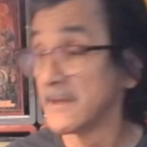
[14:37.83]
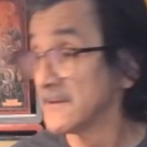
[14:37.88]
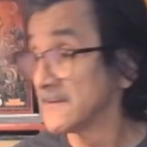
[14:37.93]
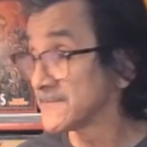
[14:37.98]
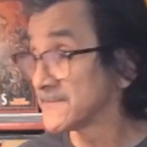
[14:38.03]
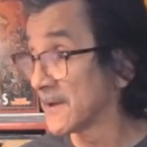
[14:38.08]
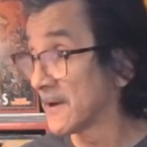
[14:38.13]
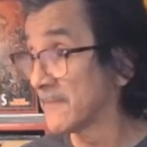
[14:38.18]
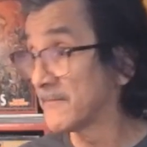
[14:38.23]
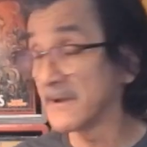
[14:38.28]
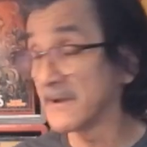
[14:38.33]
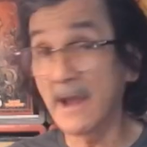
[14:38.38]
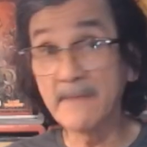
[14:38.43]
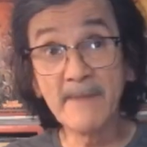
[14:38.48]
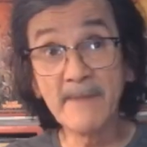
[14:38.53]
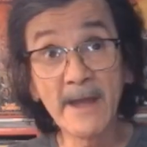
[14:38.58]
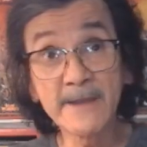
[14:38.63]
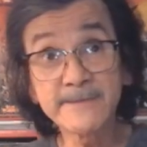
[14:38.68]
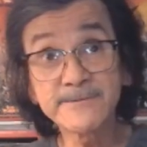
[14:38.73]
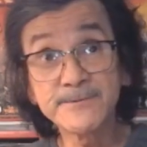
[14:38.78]
So, but I
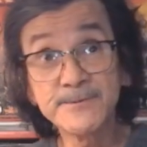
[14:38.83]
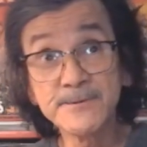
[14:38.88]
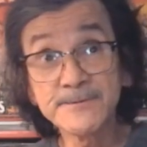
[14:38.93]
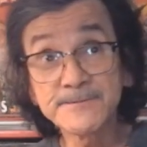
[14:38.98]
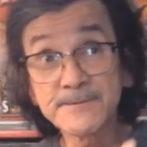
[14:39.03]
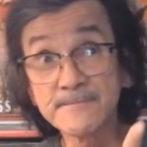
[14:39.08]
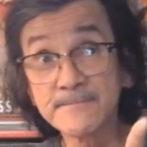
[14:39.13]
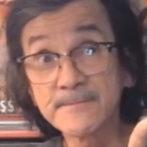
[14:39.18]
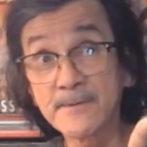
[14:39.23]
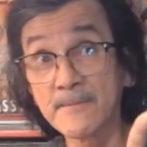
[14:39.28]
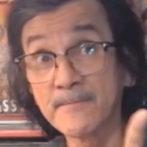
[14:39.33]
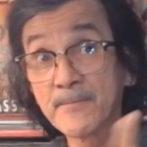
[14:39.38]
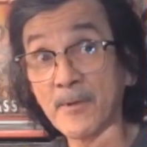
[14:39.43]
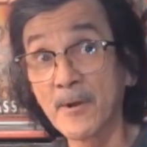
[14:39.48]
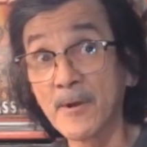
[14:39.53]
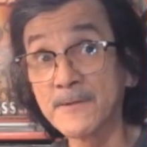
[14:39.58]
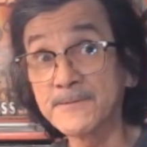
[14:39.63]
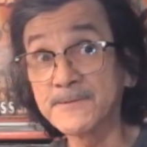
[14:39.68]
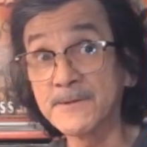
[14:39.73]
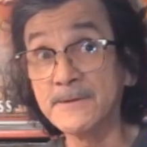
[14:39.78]
might do some
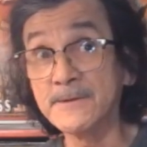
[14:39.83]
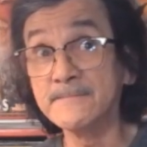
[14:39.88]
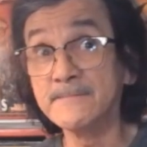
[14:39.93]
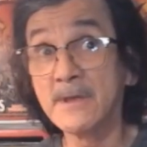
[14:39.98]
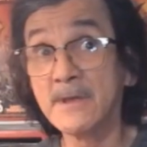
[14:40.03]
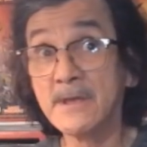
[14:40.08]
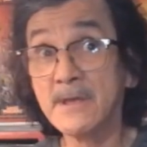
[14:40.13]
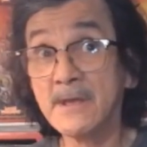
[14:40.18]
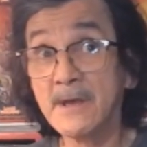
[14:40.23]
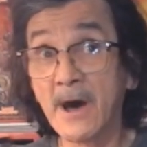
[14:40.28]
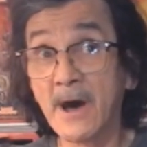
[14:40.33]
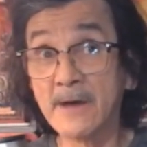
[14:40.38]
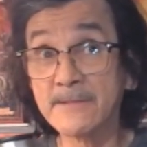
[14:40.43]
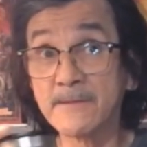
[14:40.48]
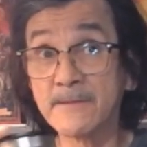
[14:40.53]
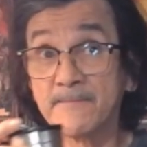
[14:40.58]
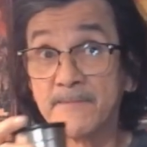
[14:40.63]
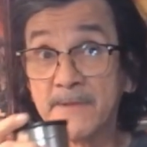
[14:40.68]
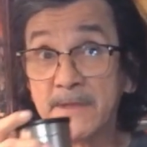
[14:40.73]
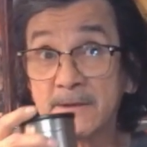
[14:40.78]
conversion on
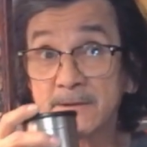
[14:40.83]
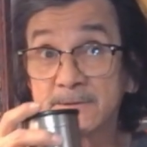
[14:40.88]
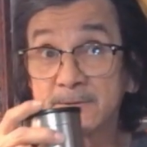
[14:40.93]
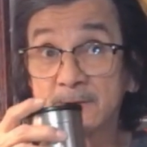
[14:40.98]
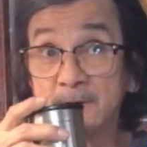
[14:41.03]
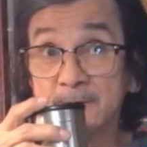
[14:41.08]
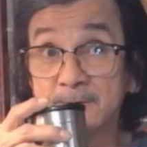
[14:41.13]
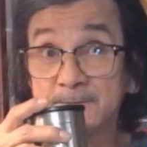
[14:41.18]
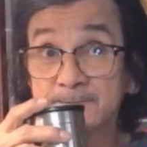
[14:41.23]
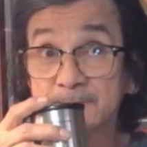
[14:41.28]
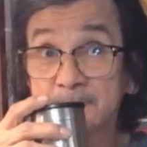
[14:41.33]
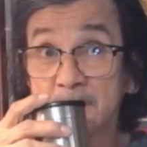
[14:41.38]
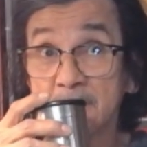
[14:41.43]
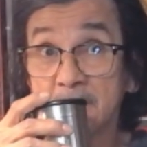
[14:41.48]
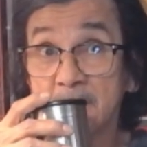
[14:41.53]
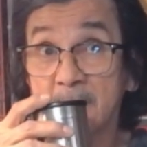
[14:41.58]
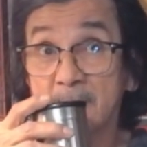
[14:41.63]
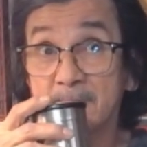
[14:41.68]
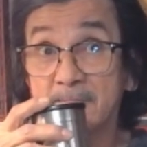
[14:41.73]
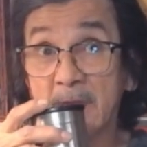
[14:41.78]
the vehicles.
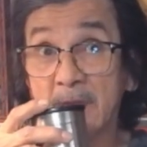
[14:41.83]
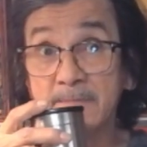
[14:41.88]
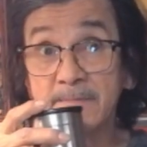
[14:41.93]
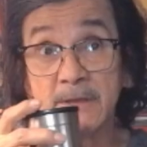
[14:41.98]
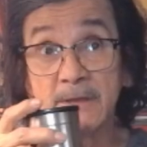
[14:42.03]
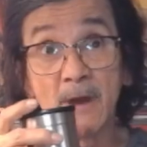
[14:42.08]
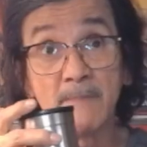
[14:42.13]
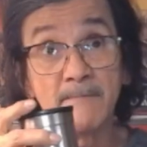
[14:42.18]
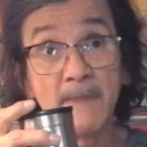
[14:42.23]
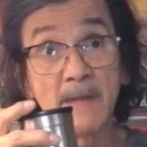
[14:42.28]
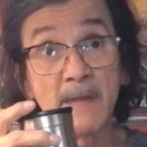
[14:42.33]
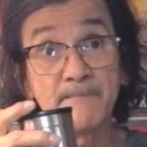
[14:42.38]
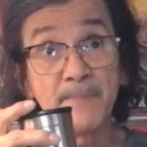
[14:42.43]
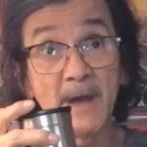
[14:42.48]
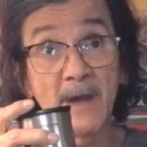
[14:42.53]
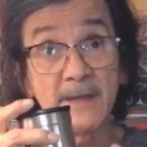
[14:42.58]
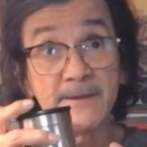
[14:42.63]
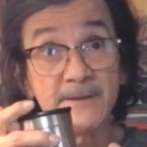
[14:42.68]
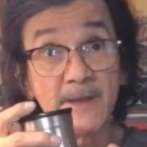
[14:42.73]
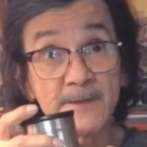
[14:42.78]
Maybe I might
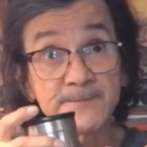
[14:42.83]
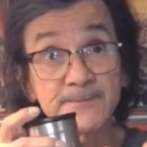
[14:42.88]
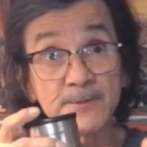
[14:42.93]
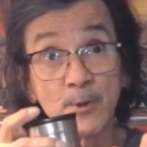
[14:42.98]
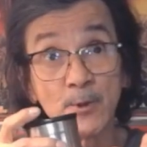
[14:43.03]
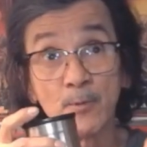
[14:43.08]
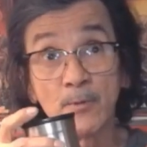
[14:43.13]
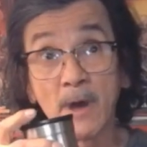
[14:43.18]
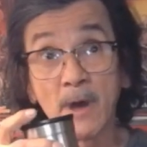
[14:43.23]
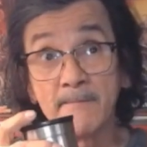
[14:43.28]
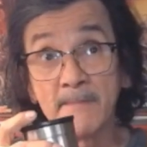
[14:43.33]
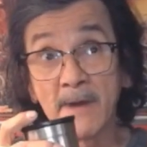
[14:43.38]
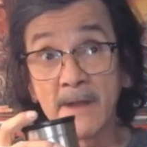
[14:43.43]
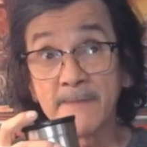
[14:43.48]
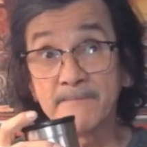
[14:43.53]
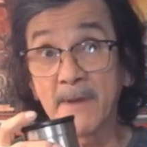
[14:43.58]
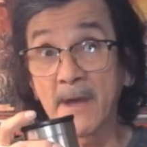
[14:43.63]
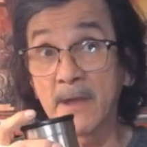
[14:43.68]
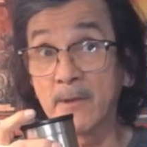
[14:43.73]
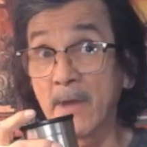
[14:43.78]
buy
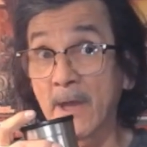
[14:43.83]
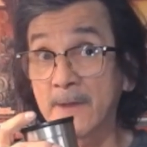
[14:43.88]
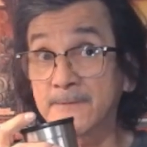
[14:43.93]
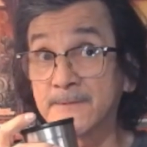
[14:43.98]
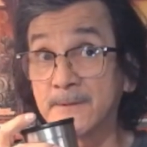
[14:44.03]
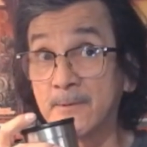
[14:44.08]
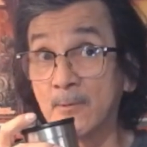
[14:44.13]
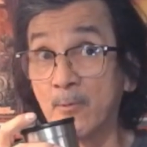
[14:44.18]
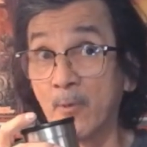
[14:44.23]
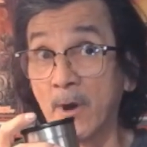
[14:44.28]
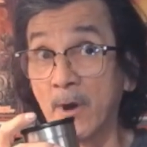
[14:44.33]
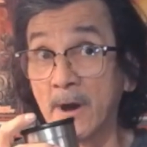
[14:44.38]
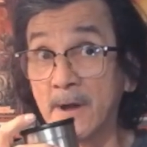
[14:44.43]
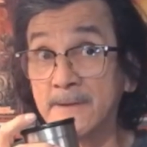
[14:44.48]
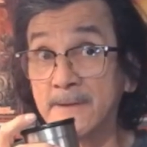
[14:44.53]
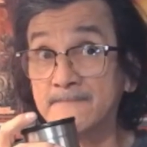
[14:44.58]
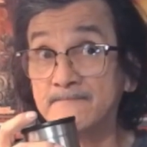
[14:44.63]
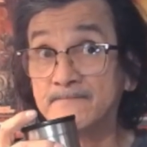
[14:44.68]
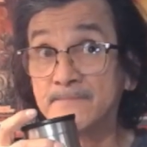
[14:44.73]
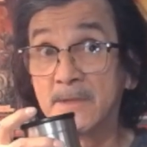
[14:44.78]
actually
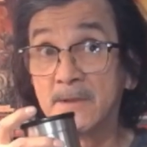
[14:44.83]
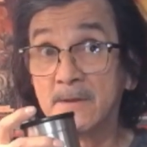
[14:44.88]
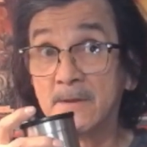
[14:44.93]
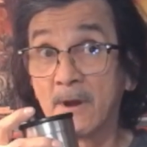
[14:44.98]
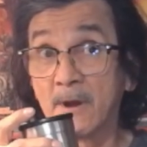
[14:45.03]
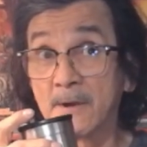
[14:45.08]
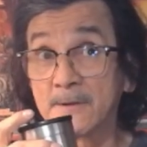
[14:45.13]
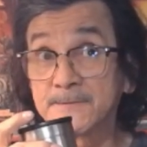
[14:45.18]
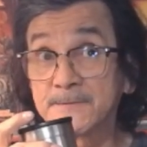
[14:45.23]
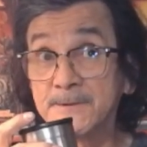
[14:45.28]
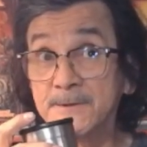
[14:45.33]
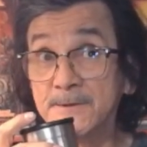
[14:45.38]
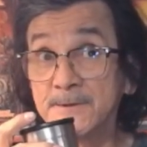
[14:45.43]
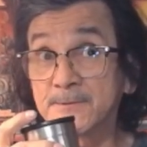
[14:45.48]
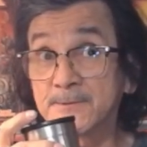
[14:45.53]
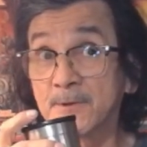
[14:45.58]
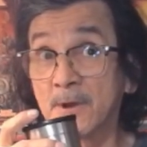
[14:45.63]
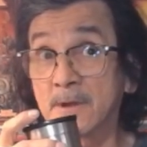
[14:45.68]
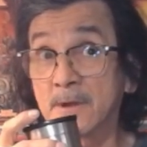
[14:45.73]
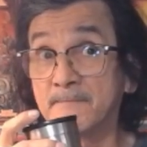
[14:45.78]
1 or 2
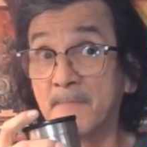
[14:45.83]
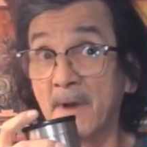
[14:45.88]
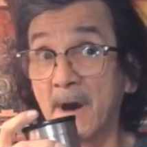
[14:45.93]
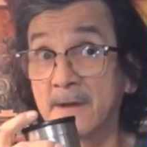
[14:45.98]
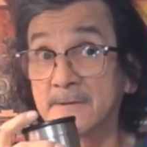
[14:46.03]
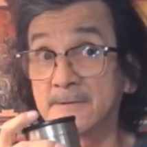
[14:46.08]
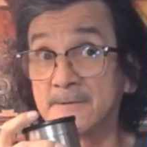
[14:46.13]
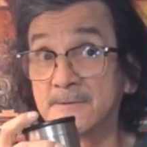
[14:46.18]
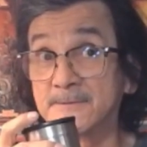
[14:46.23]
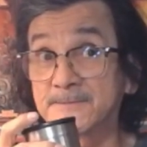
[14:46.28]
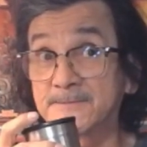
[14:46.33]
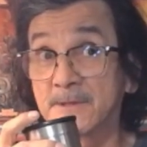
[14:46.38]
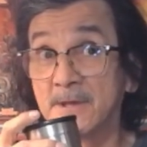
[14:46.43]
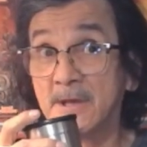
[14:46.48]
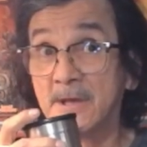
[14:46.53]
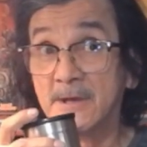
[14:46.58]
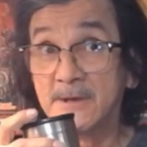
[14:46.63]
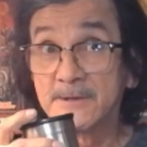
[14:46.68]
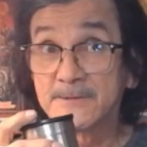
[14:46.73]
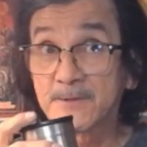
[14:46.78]
truck models
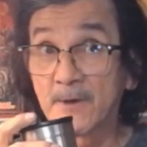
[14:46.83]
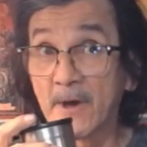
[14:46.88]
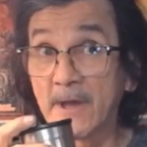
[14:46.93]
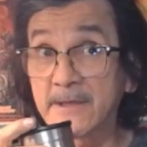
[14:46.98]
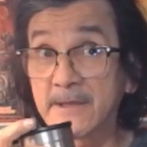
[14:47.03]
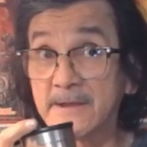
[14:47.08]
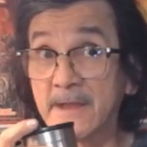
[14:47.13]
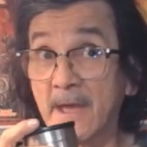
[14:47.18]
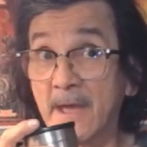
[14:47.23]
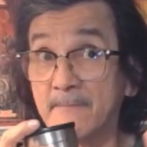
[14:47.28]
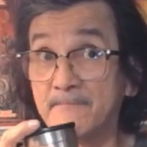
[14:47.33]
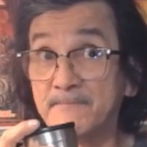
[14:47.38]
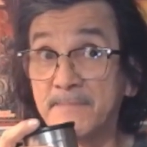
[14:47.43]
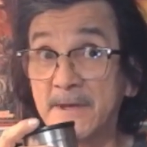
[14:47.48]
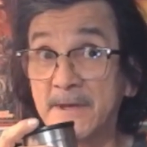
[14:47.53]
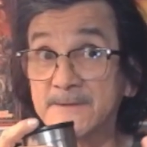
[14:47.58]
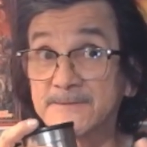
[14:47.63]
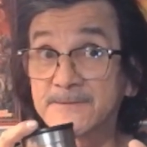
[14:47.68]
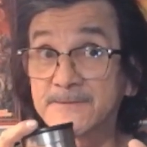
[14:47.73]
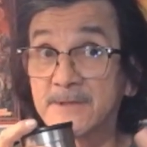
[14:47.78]
so I can have
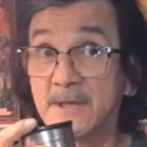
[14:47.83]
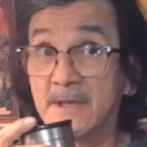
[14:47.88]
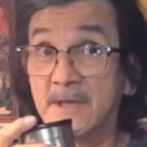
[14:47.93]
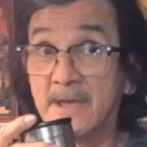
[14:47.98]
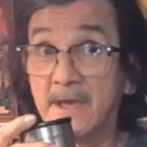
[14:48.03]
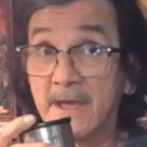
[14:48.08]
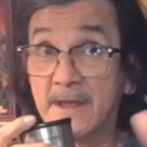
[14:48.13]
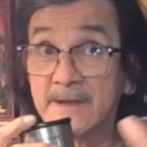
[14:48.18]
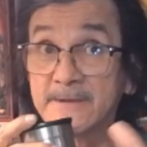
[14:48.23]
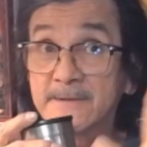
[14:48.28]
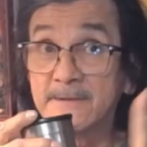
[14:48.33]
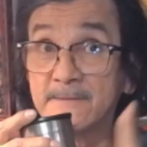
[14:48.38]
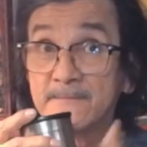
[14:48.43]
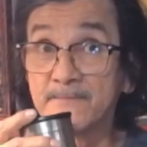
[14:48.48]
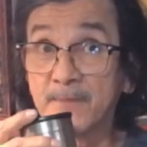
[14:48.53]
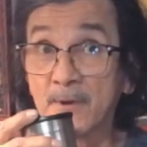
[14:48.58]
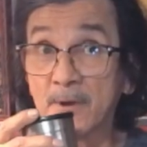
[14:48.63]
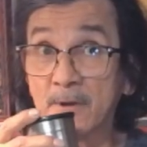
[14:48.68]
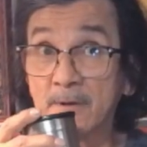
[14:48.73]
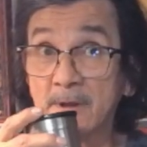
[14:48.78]
bits and
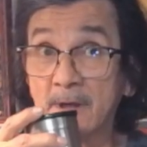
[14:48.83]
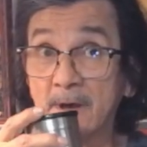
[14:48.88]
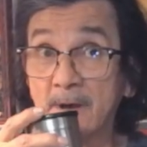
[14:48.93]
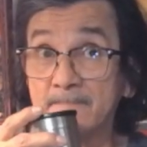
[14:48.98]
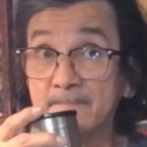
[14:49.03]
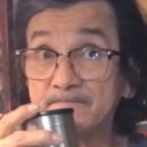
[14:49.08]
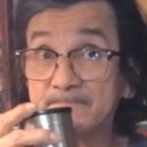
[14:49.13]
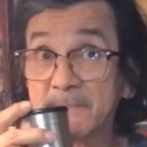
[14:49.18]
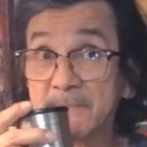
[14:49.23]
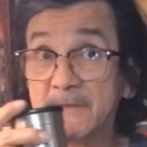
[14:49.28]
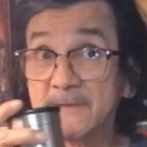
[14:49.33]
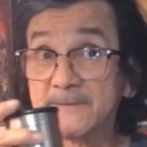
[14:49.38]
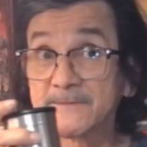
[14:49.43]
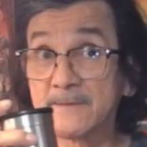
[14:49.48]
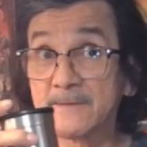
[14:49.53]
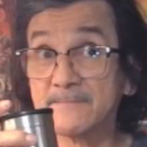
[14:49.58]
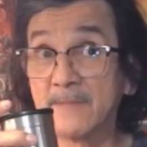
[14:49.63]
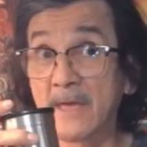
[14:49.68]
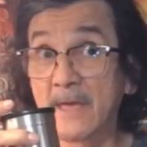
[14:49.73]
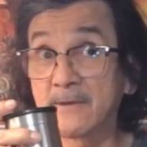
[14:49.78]
convert
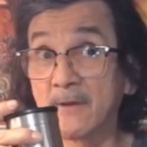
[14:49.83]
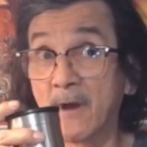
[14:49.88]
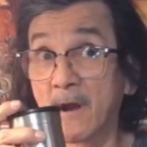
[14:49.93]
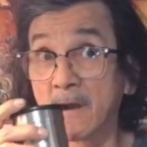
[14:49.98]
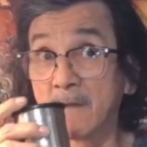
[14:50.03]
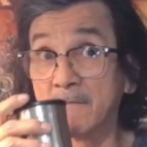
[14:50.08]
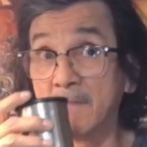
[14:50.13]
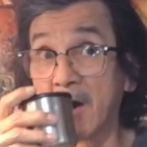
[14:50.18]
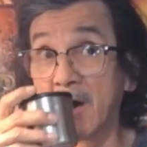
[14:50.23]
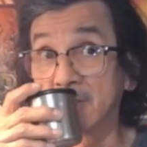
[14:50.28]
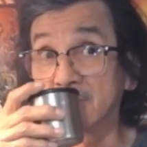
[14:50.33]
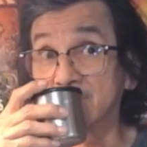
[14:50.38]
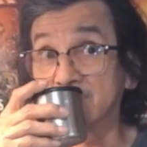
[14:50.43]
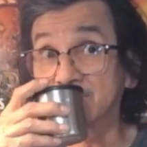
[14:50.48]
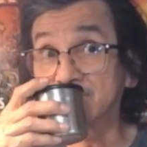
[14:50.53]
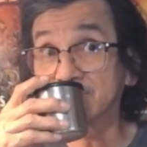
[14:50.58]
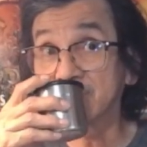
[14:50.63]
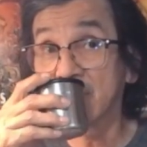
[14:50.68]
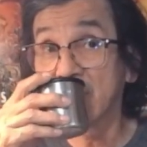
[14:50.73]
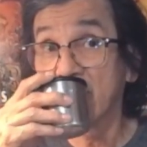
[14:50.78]
some of my car models.